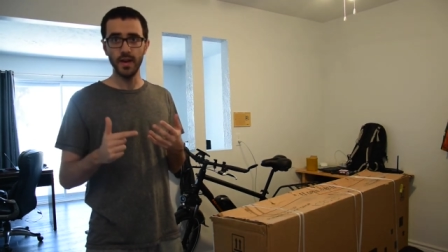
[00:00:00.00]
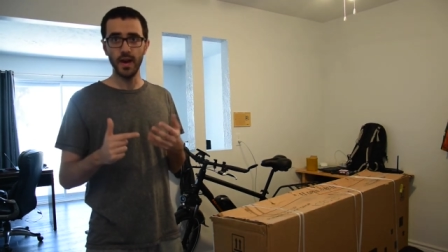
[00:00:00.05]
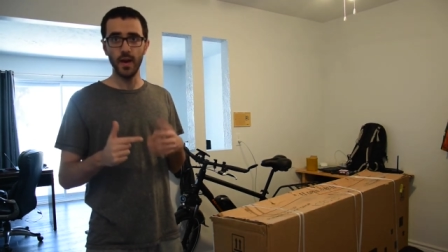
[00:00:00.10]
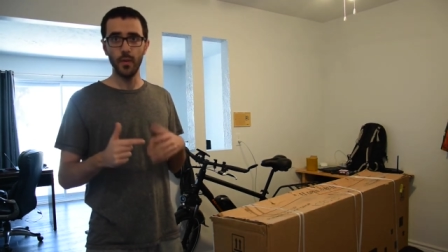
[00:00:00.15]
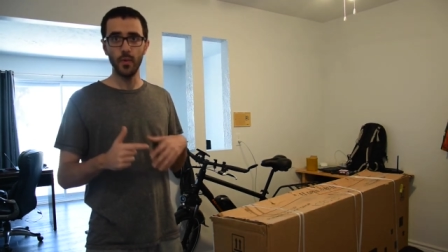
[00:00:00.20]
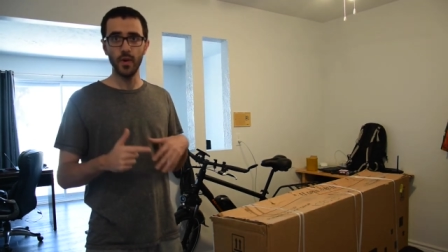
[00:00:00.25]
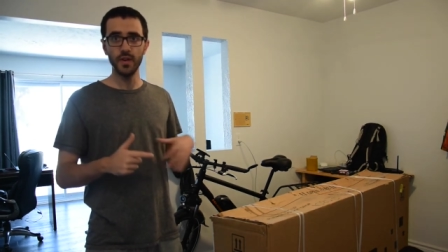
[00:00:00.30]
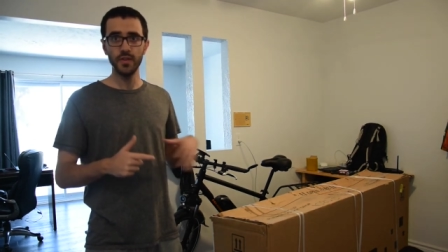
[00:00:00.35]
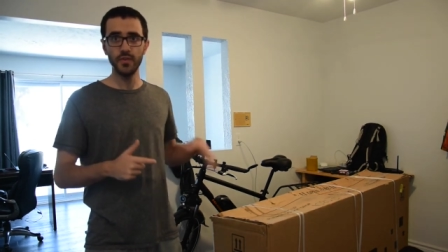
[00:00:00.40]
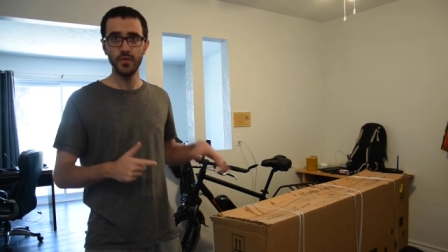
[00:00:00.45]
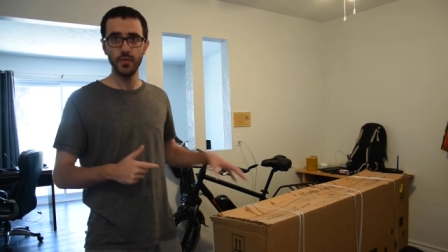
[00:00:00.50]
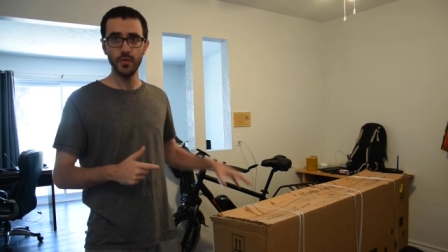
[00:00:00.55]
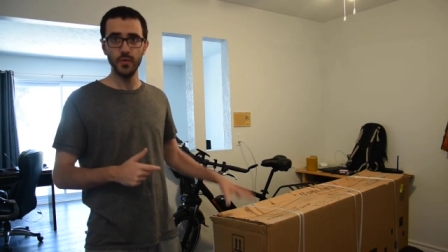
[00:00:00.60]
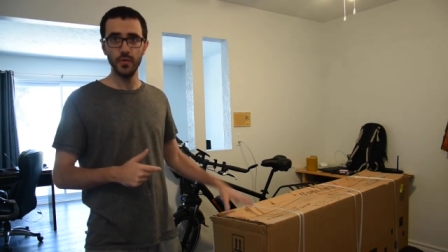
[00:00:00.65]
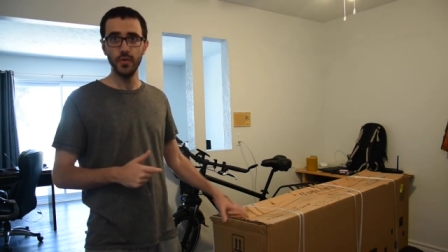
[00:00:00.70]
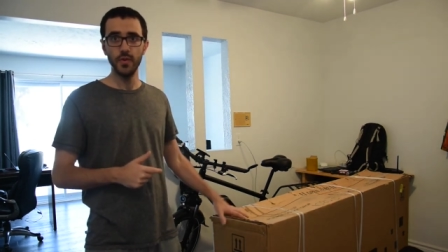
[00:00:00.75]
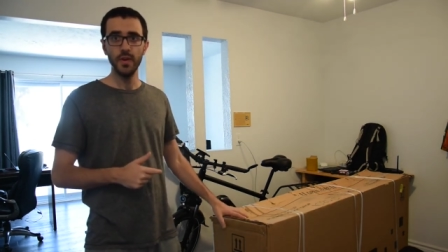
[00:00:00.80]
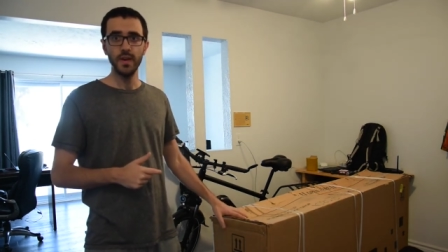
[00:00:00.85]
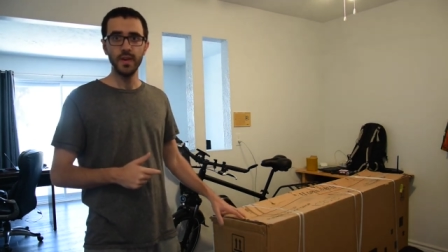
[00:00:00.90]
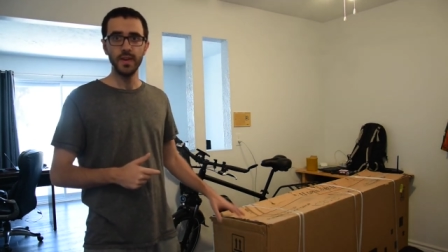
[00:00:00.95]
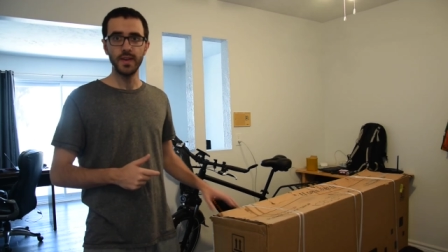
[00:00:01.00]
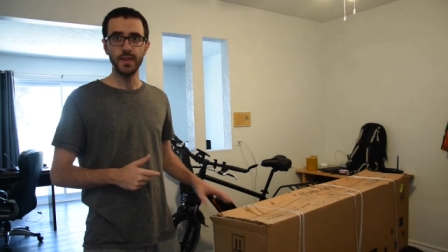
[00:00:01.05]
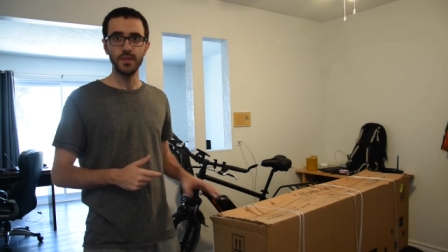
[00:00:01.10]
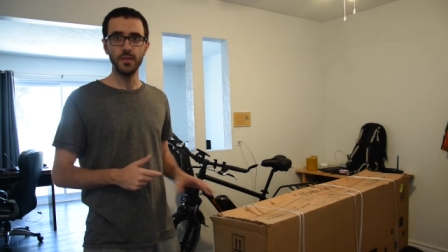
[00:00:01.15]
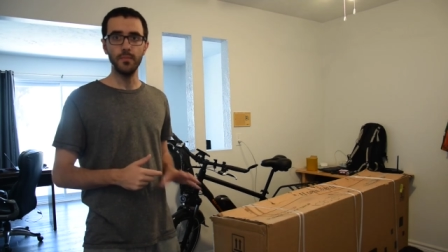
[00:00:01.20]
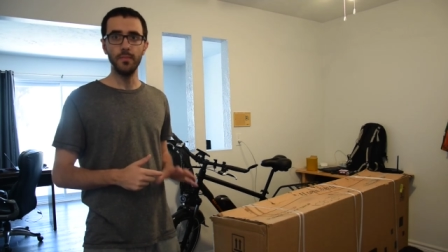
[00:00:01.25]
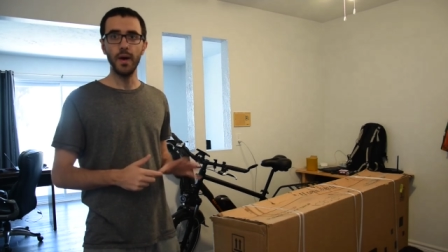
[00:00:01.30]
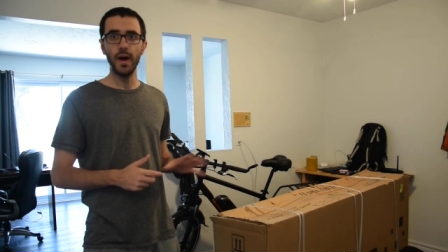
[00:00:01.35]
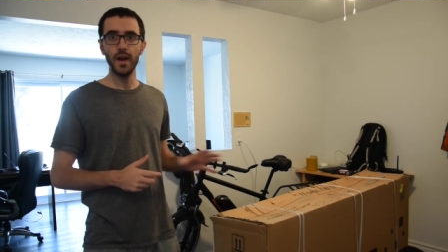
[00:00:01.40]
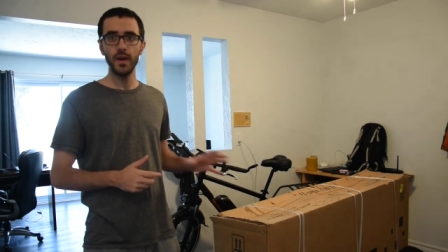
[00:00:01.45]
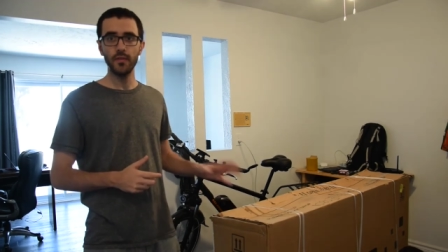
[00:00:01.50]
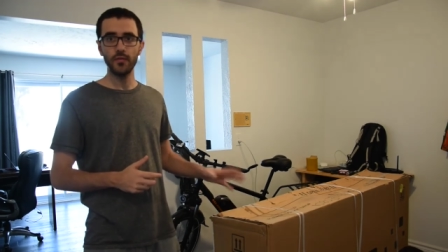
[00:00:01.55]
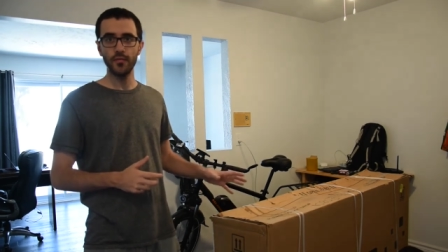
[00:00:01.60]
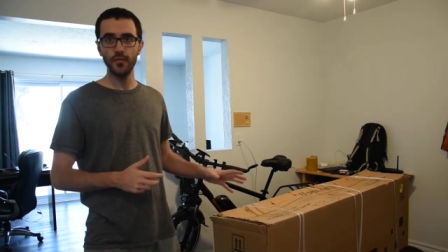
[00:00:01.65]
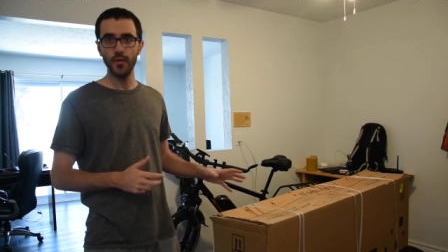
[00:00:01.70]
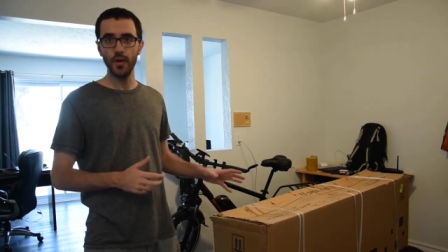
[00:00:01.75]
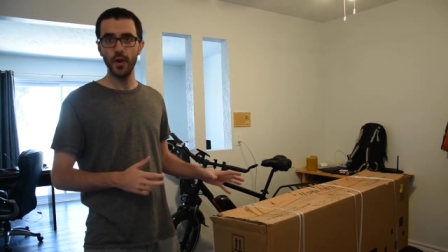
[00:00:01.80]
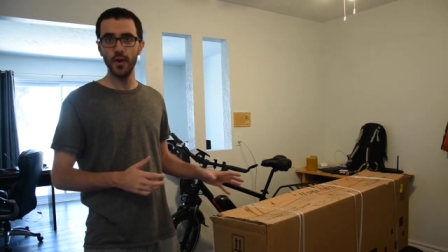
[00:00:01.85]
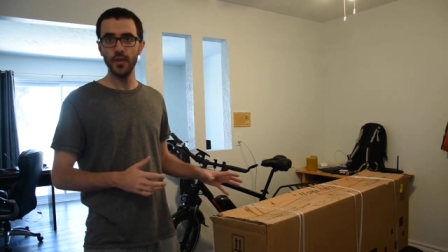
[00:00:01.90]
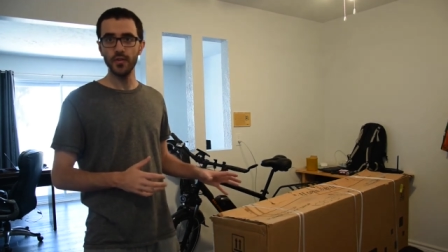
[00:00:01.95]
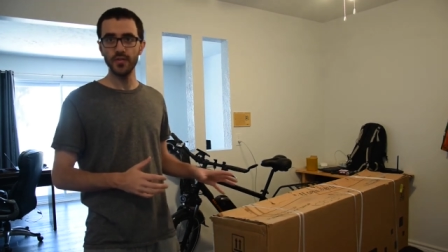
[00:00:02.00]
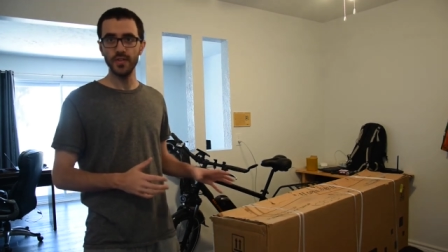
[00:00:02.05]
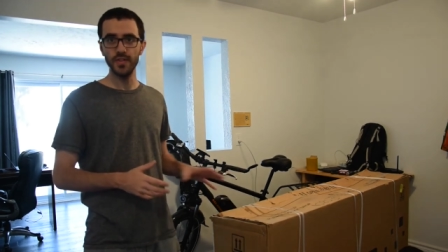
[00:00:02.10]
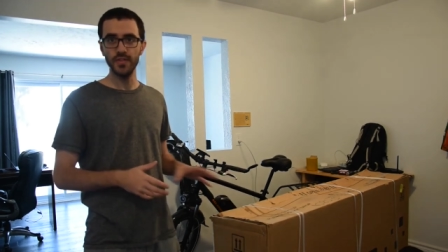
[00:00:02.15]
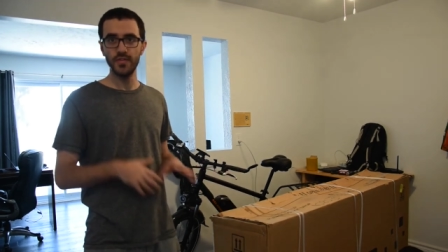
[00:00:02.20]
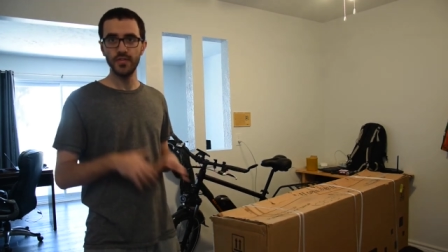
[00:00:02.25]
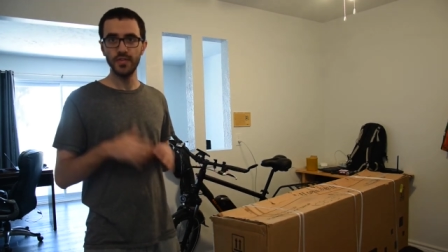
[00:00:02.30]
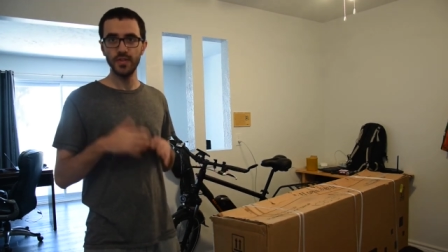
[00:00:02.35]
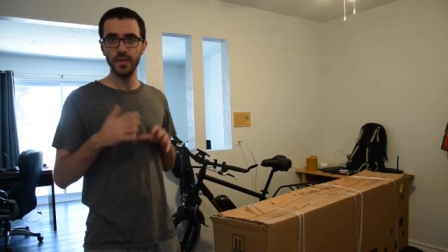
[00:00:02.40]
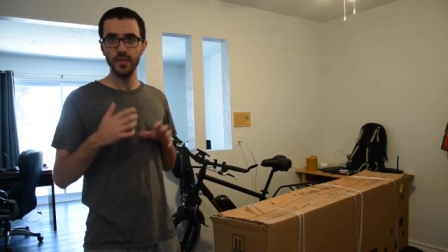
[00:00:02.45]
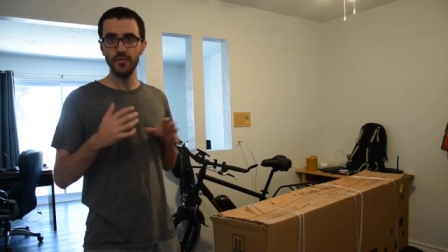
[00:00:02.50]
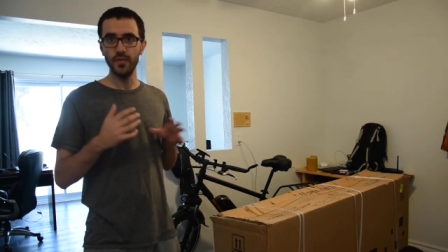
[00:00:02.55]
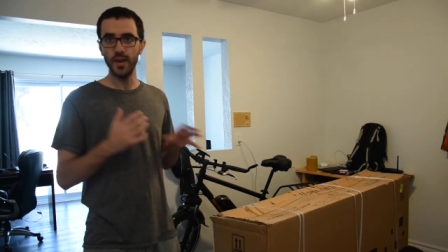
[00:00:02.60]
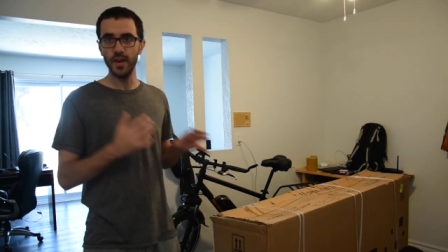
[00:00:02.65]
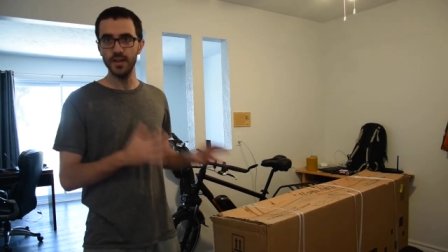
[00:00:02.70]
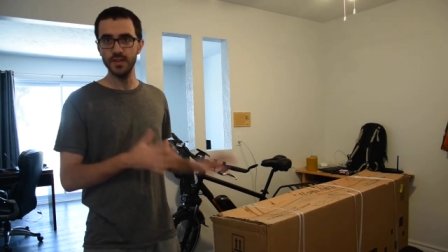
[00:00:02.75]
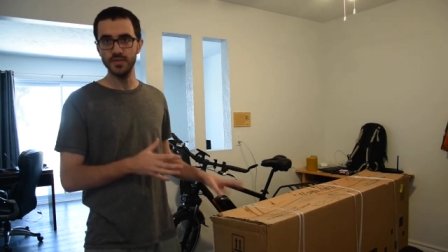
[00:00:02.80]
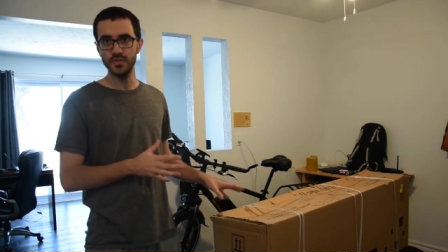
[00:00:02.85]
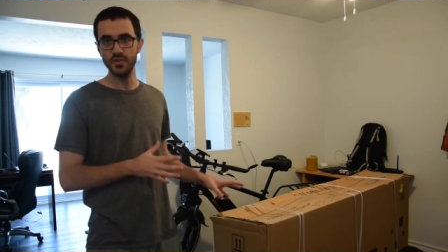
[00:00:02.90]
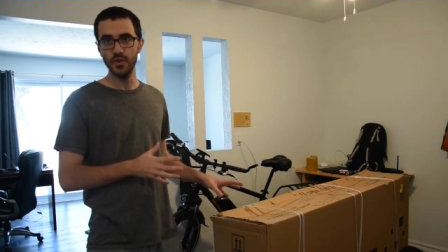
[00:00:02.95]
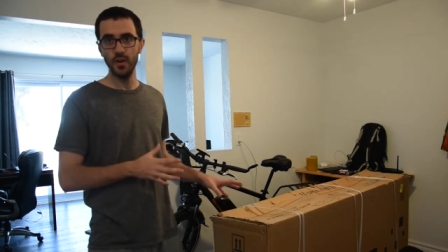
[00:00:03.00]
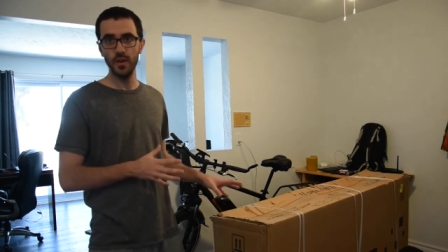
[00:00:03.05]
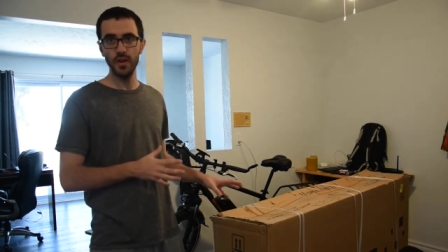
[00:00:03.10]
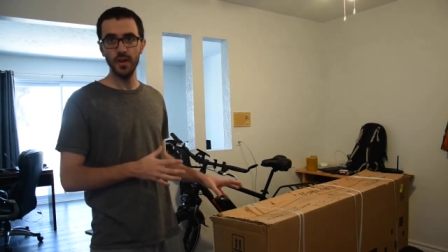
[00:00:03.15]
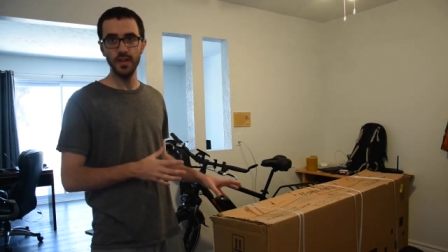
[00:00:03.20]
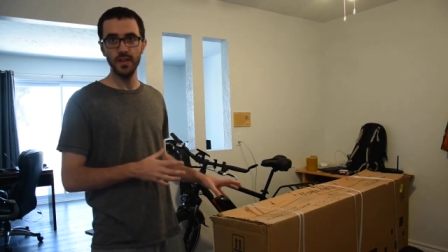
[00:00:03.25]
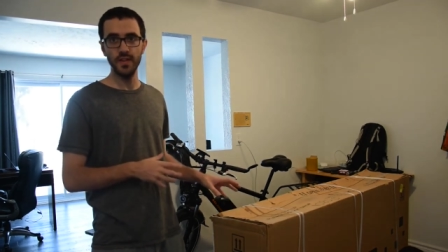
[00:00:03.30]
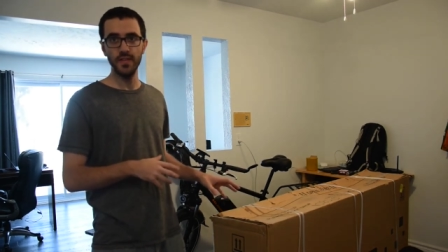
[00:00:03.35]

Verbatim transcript: I wanted to get the bike first and see if I enjoy it.